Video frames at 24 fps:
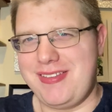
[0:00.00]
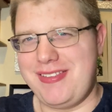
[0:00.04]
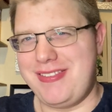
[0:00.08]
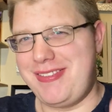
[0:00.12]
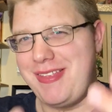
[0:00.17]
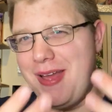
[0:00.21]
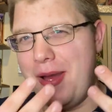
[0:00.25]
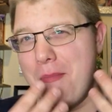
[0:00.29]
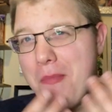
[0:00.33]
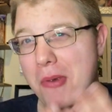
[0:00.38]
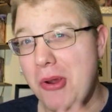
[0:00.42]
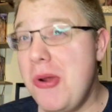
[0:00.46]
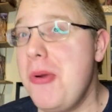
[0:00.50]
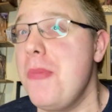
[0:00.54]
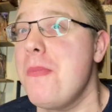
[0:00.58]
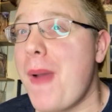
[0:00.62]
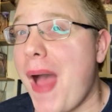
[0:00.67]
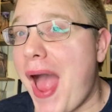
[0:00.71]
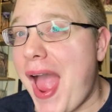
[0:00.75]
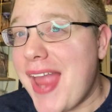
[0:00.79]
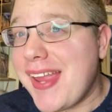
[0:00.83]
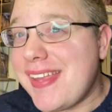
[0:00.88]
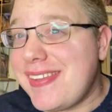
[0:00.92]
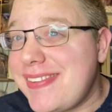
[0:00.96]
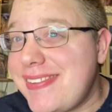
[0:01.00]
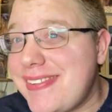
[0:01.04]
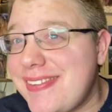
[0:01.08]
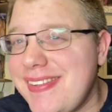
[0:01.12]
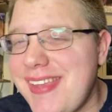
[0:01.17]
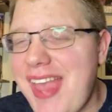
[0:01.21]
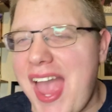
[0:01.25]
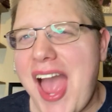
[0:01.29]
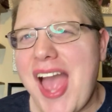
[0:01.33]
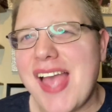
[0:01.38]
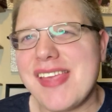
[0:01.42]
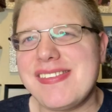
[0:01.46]
The Moon Base.
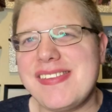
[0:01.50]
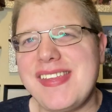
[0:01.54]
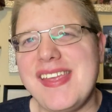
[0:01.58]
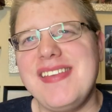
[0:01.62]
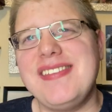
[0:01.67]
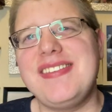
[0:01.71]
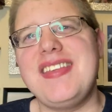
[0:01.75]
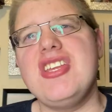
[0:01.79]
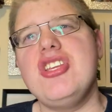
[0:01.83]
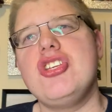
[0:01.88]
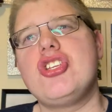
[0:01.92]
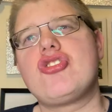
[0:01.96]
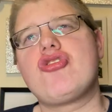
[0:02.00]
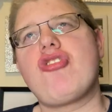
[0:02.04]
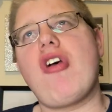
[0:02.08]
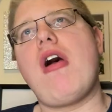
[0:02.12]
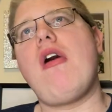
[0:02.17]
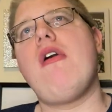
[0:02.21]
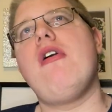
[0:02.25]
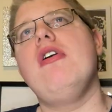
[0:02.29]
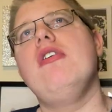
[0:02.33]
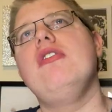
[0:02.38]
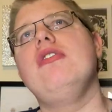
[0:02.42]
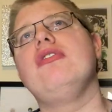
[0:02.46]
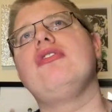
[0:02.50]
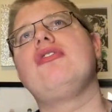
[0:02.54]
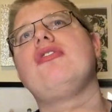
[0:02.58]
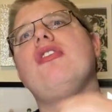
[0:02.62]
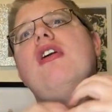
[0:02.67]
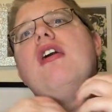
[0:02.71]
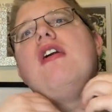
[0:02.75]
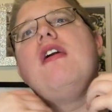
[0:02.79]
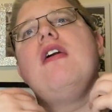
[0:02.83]
Yes, this is Troughton's